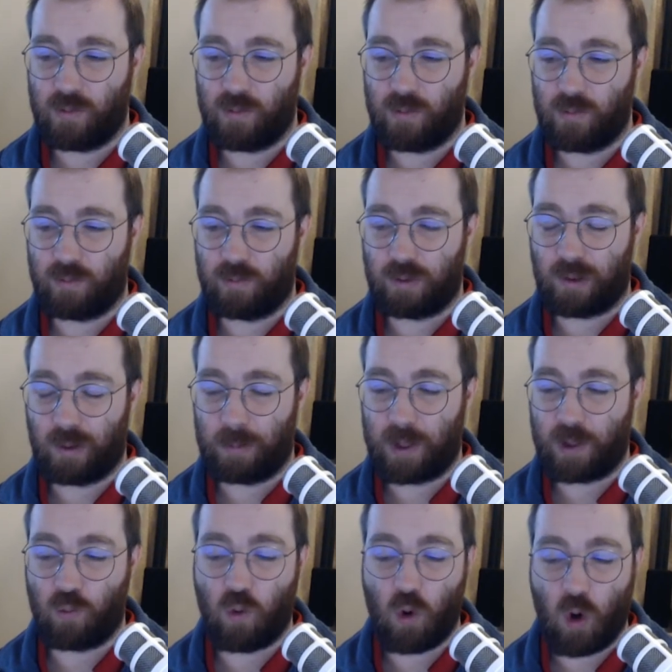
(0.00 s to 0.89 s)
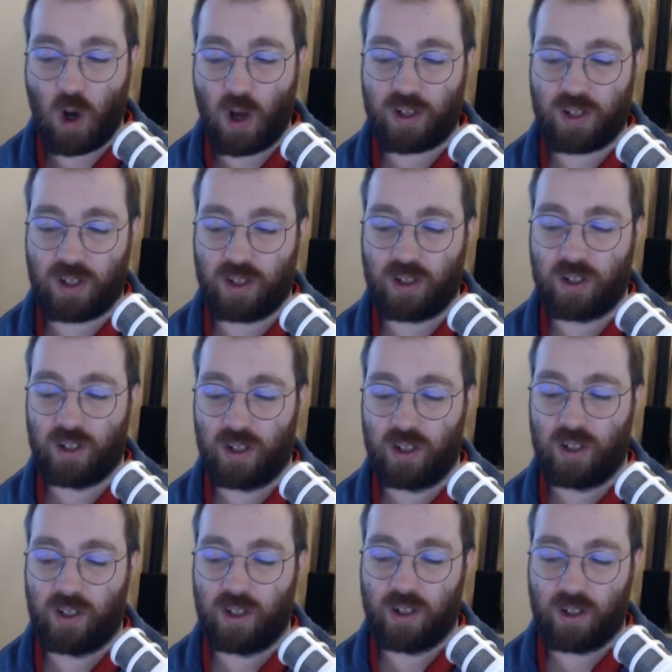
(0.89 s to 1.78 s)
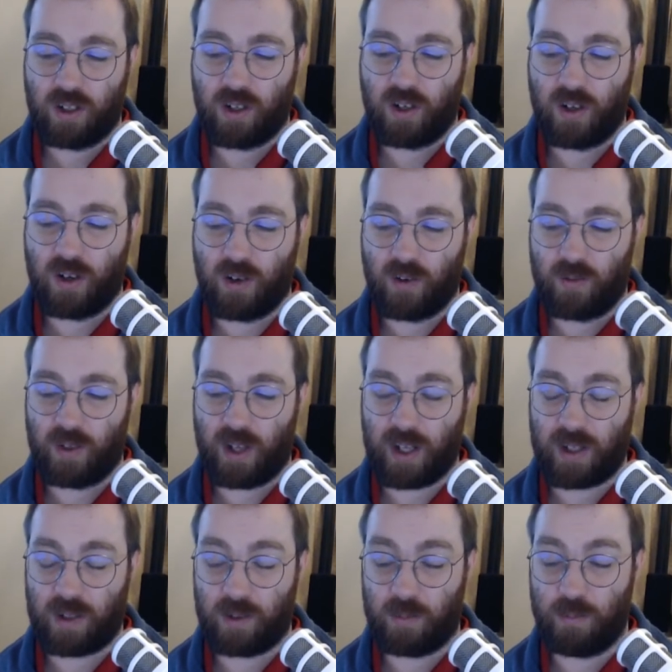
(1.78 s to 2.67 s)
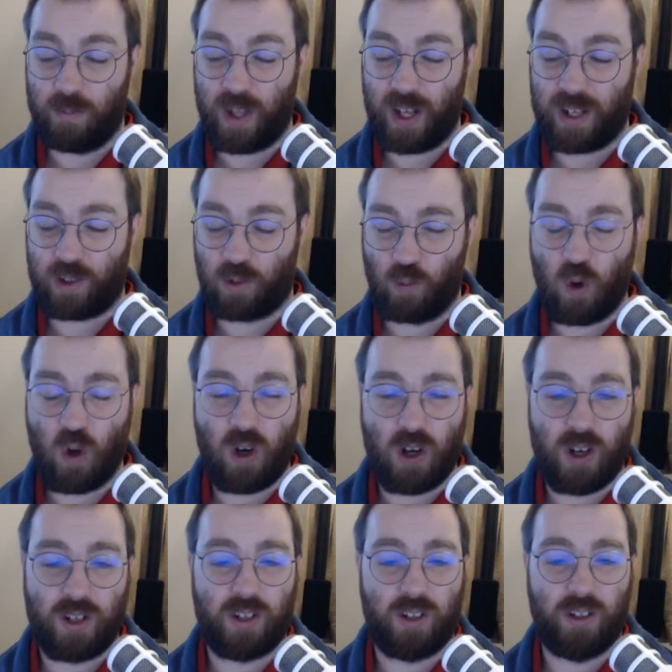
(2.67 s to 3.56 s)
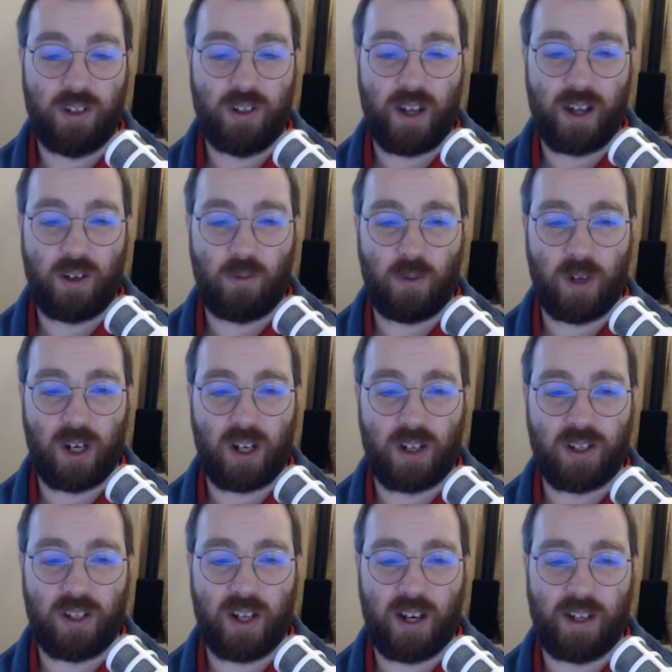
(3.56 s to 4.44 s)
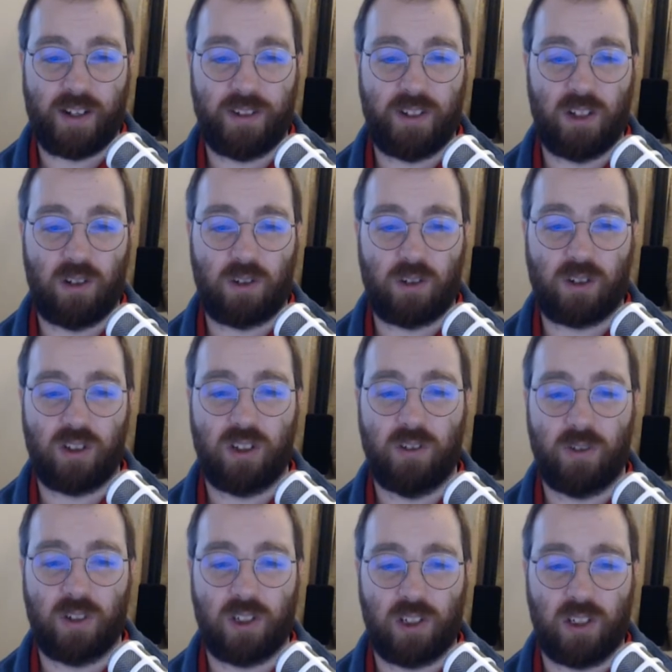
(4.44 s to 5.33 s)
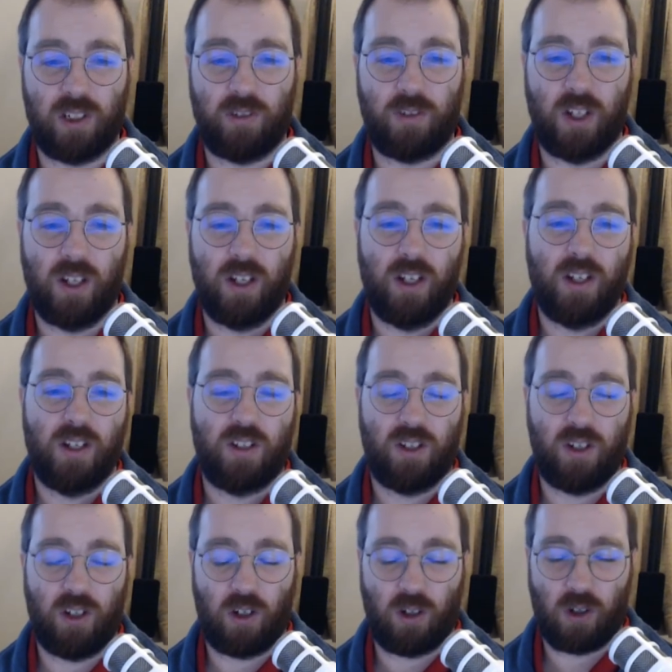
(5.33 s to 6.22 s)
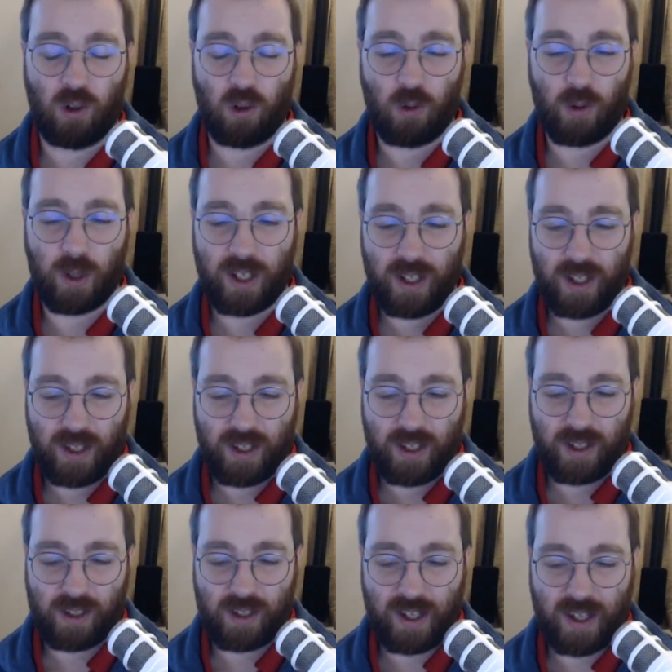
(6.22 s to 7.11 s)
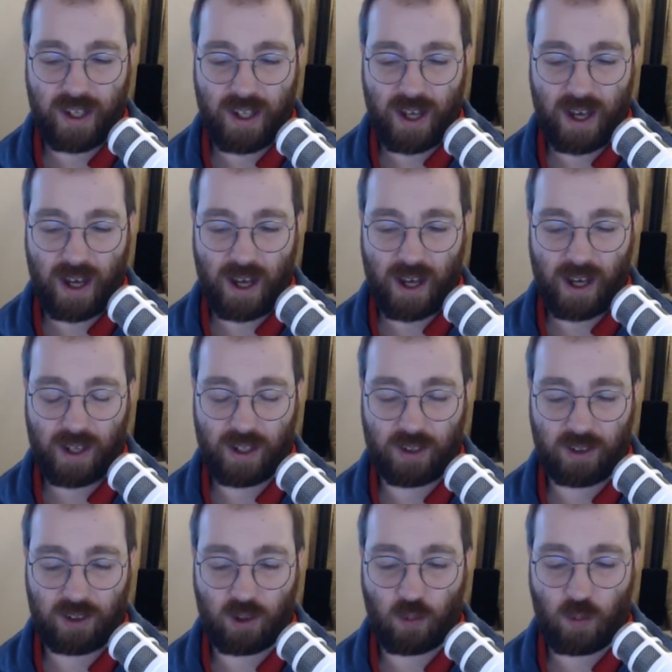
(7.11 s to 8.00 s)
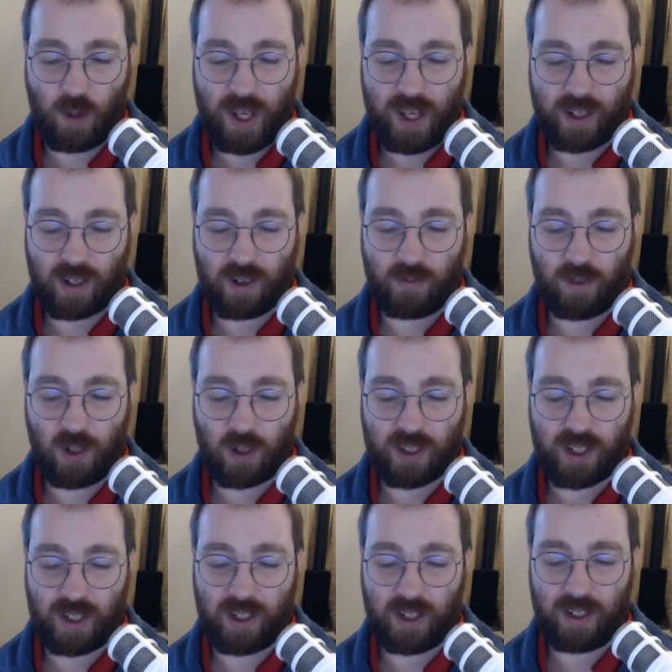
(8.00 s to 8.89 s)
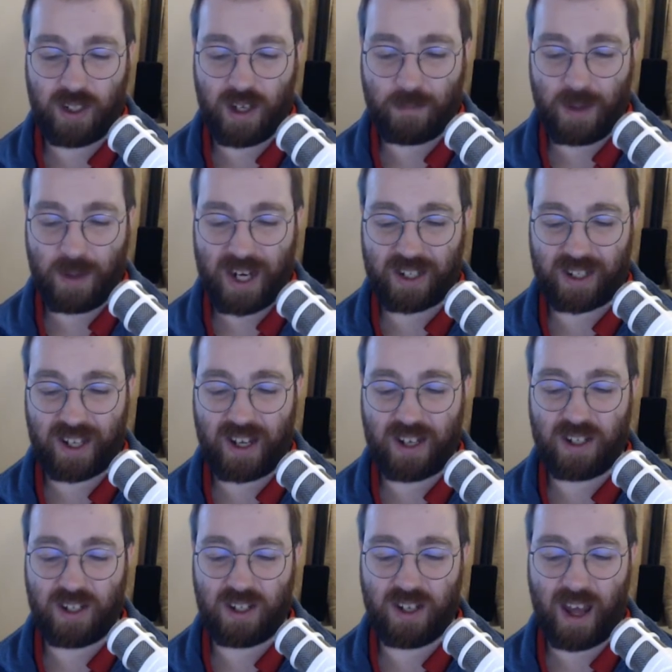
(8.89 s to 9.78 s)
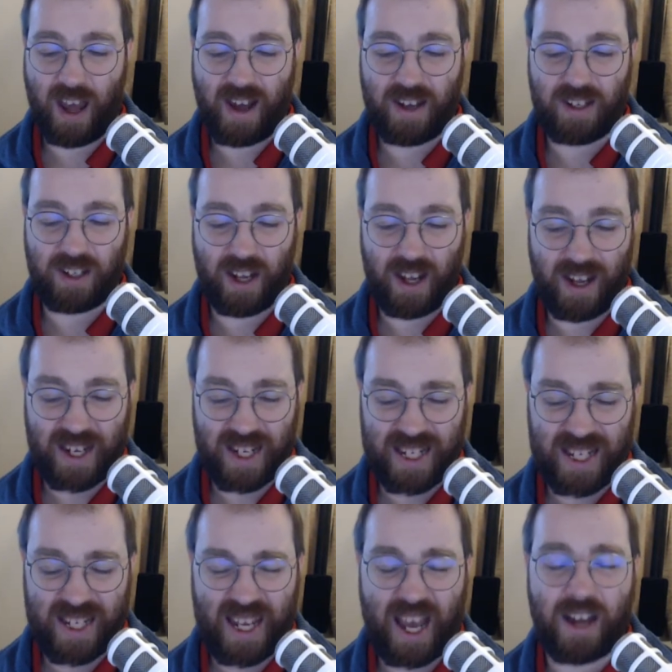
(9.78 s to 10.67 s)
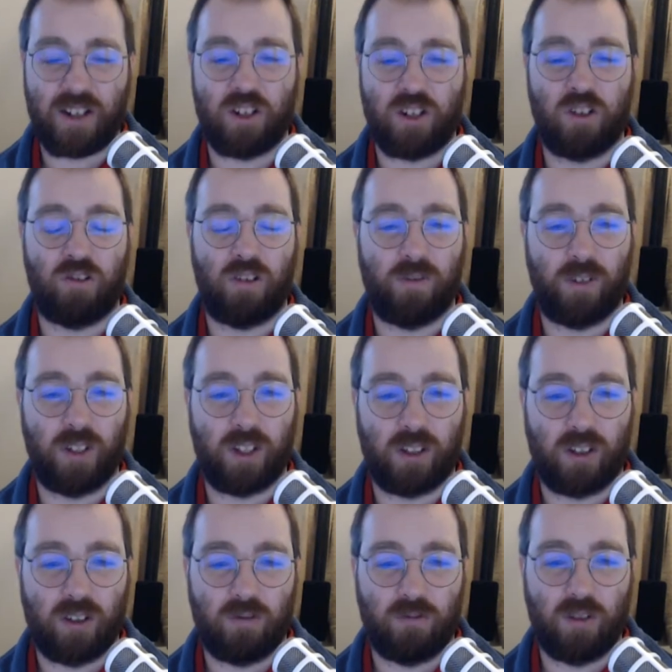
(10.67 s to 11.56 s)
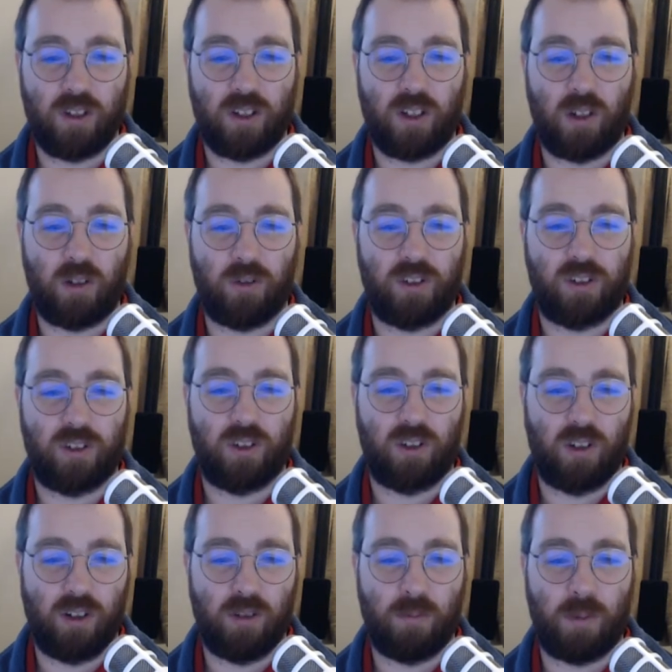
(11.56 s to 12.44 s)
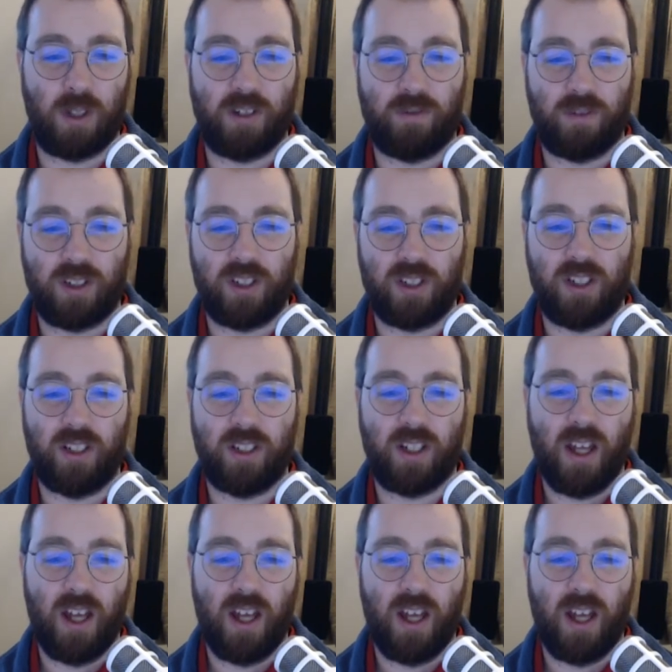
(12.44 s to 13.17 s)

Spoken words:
probably worse. That's worse than when I started the long service leave. So the week of not taking that medication has had catastrophic results on my fatigue.